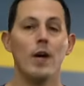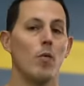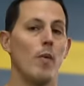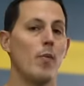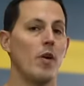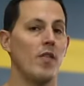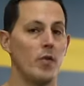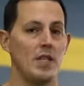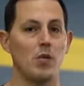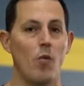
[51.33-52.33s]
Remember, if
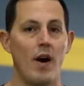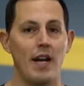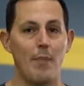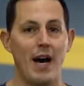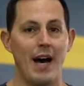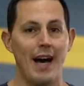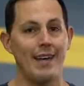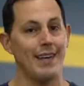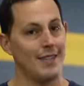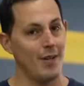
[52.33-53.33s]
we squat up
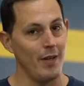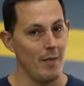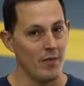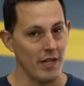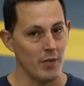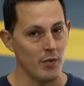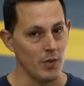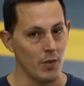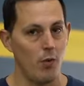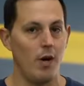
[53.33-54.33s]
high, it's all hip flexors
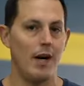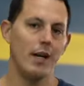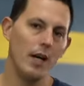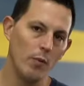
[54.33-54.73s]
and quad.